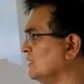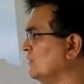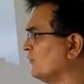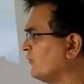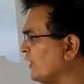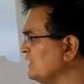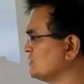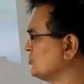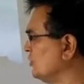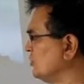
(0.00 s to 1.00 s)
The French
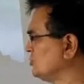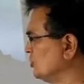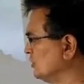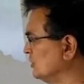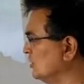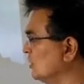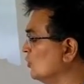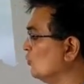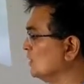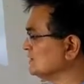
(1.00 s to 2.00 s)
teacher
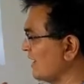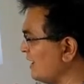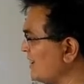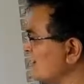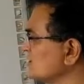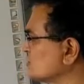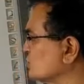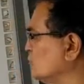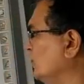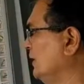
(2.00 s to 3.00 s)
was
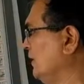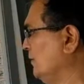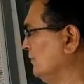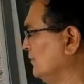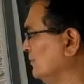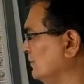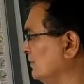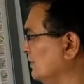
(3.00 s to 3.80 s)
asked to leave,